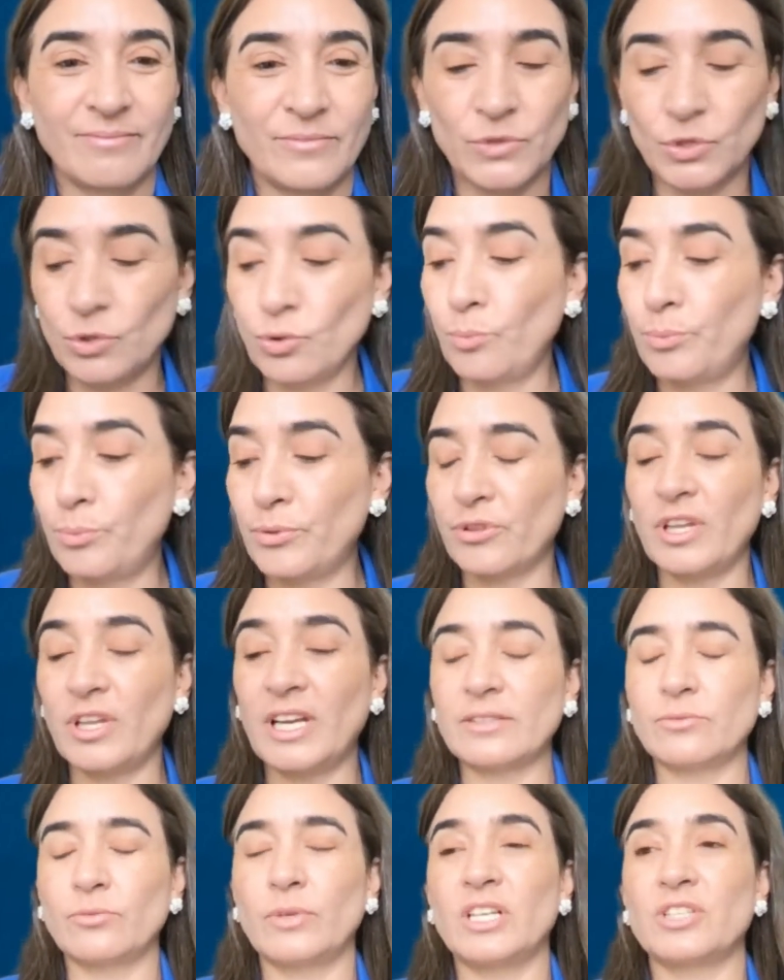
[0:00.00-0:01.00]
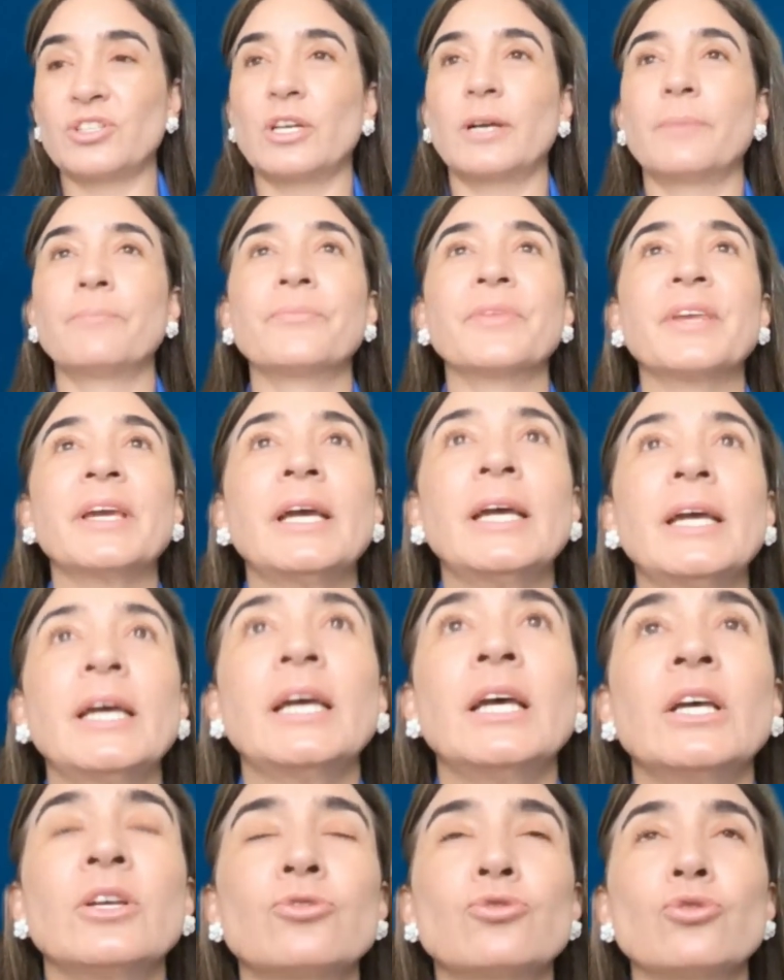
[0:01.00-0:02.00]
Super, thanks, Rasha.
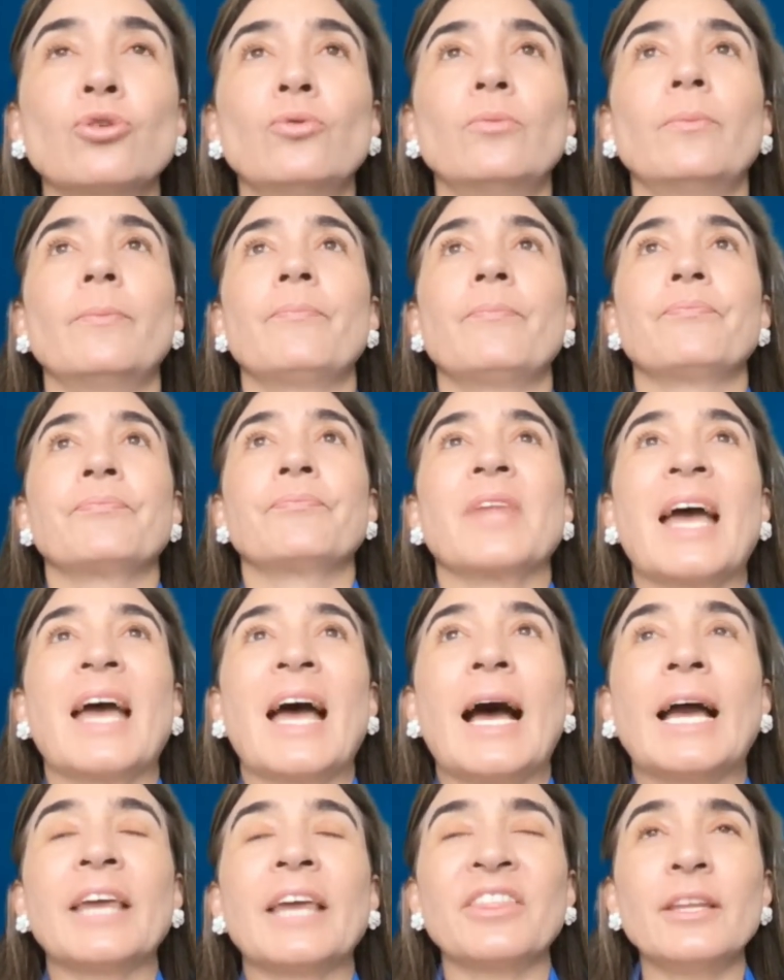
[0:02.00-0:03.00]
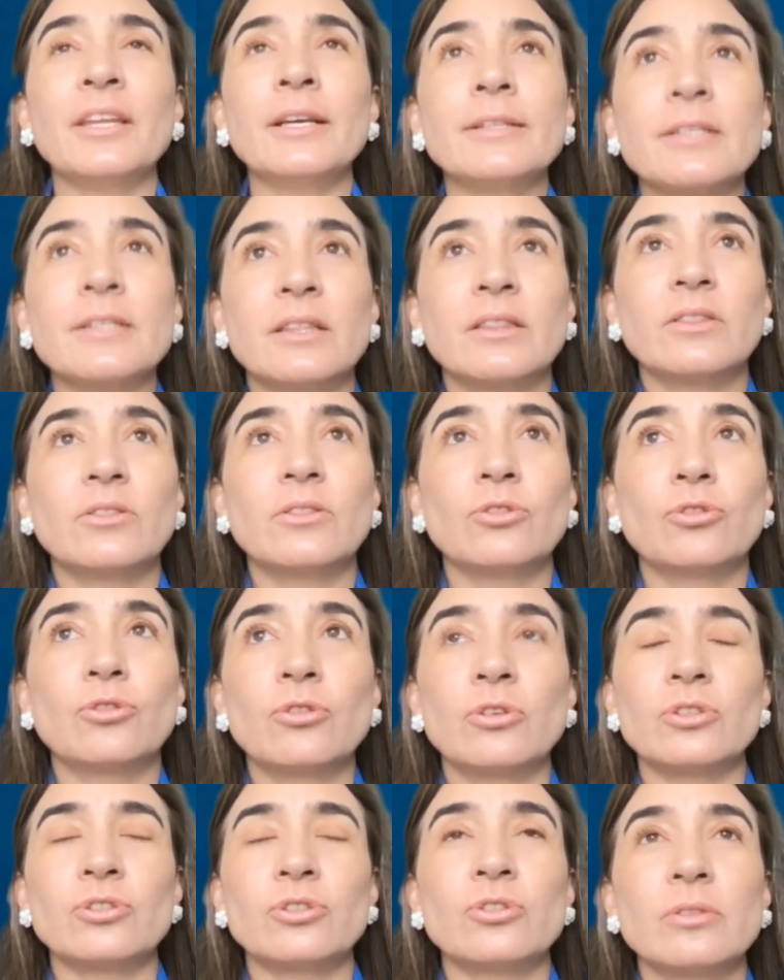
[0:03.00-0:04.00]
So I think
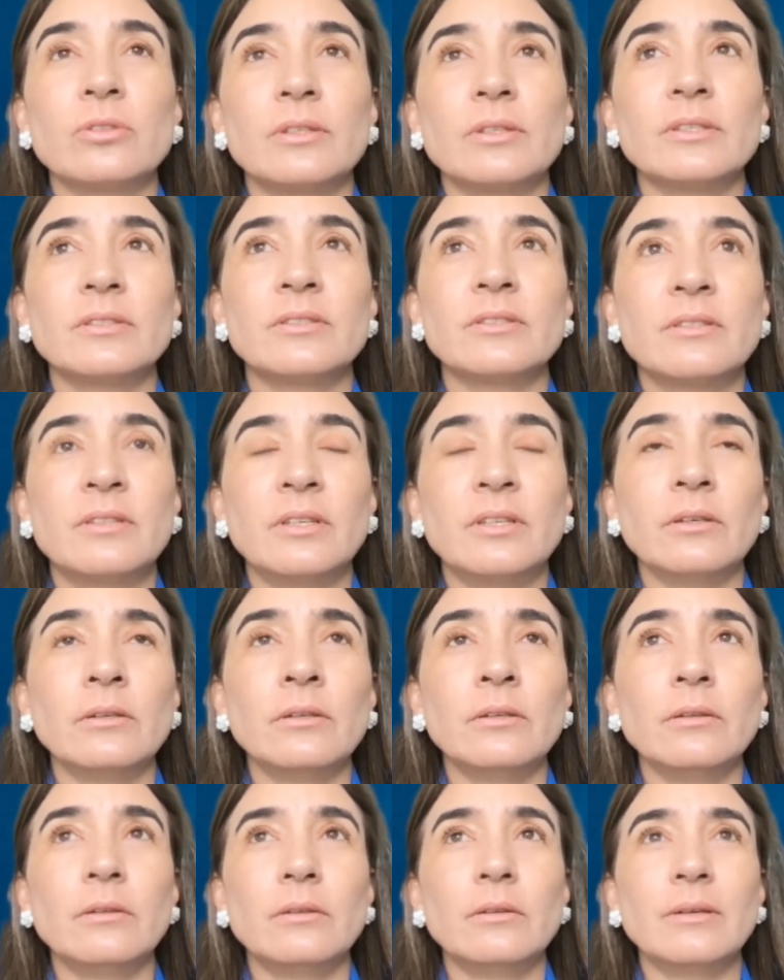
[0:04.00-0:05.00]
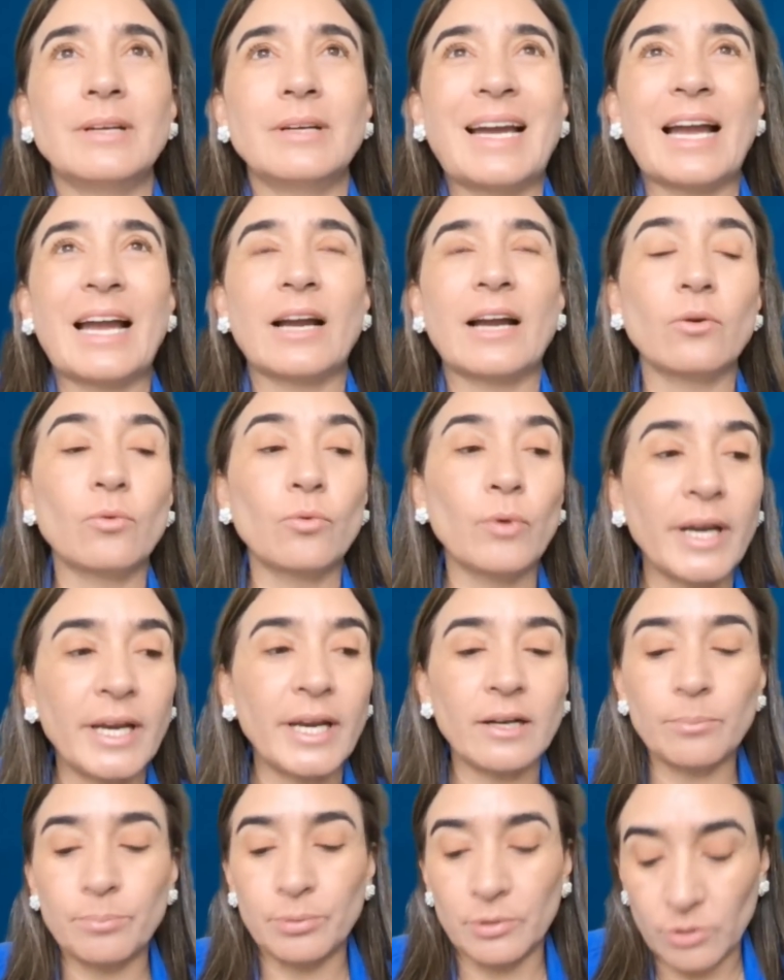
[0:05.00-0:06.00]
there's still a
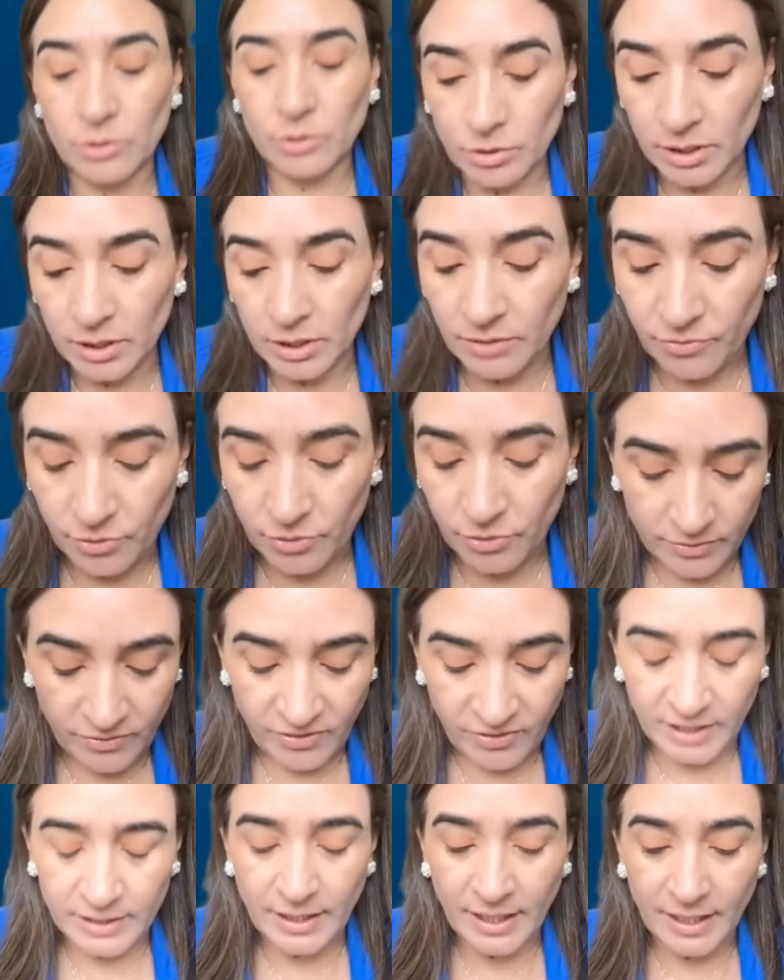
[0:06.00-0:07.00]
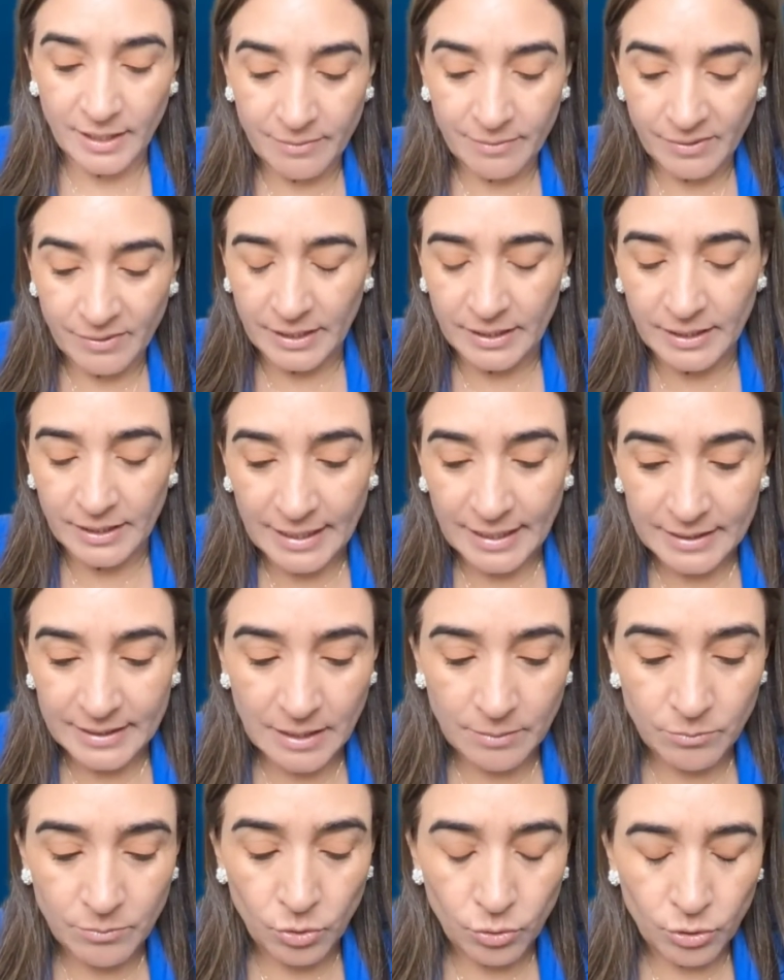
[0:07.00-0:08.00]
great opportunity for fintech in
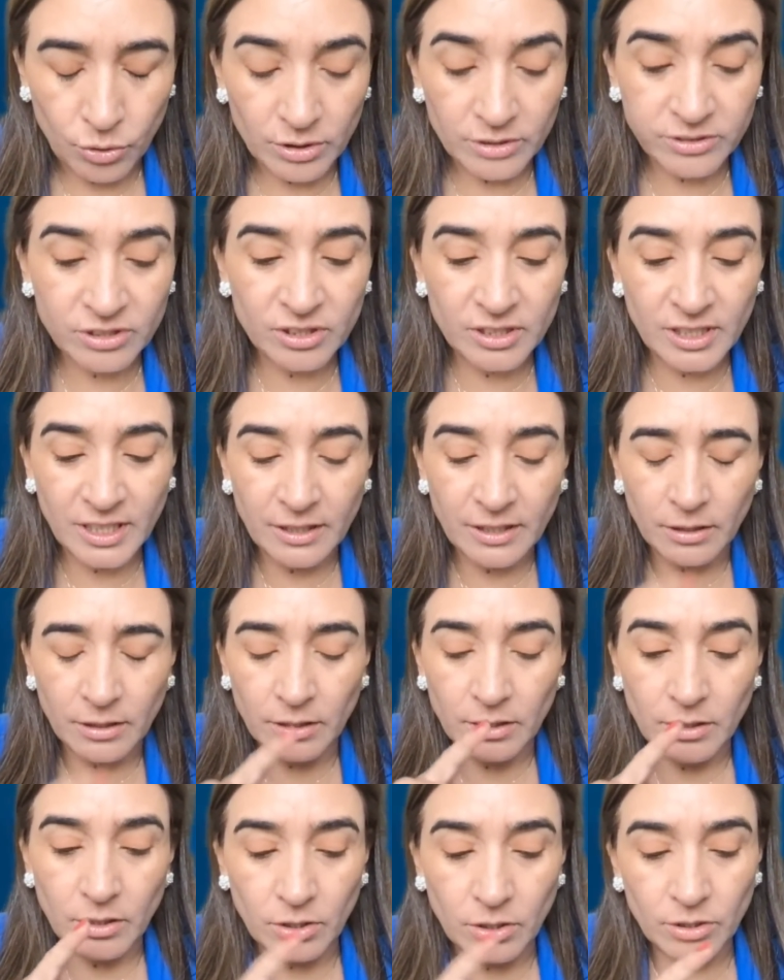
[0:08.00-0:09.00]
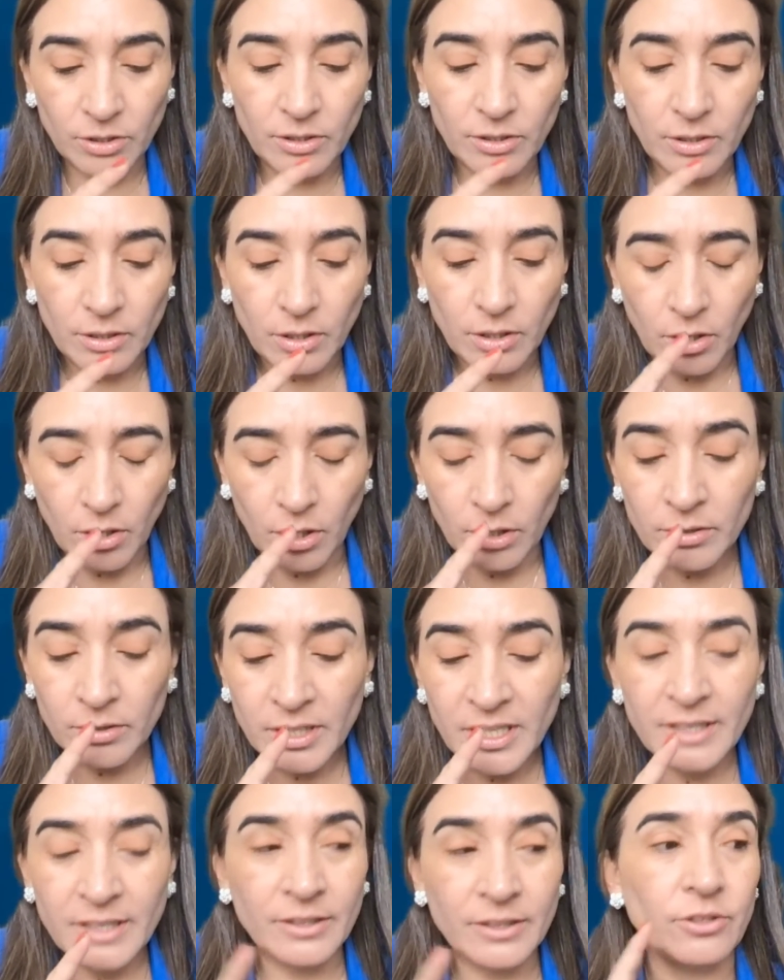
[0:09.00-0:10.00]
LATAM. We are still on
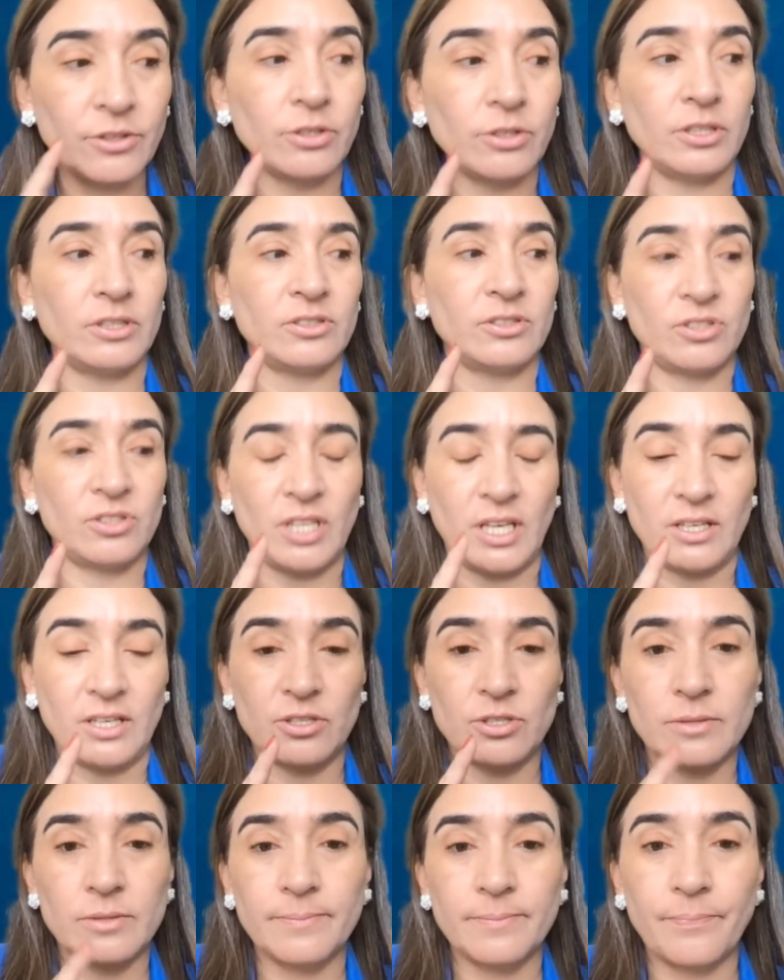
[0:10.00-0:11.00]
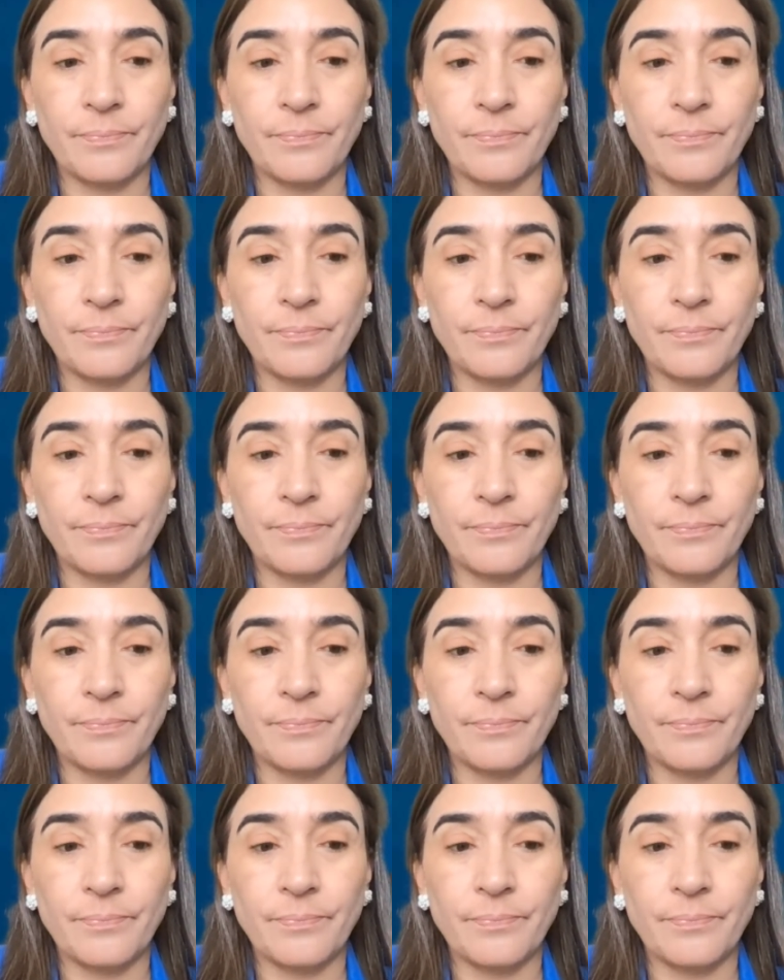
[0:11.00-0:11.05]
only an early stage.